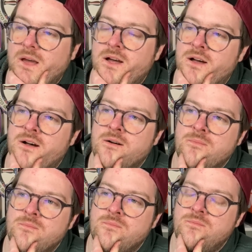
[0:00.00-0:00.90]

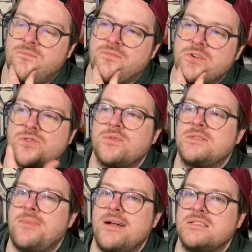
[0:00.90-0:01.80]
there's a
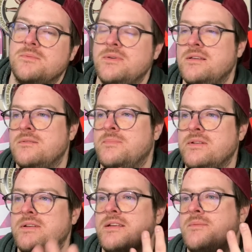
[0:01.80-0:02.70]

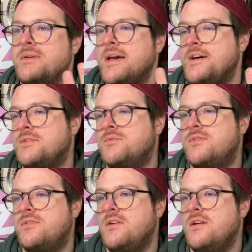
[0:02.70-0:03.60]
responsibility to be held
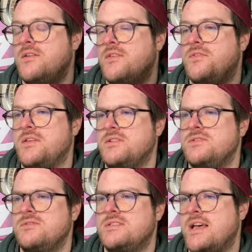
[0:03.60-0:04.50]
with the things
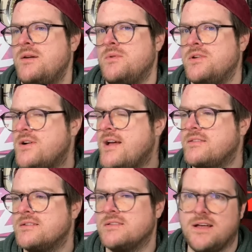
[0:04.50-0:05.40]
you say when you're at
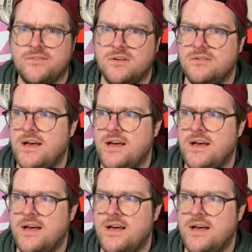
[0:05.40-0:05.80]
this level.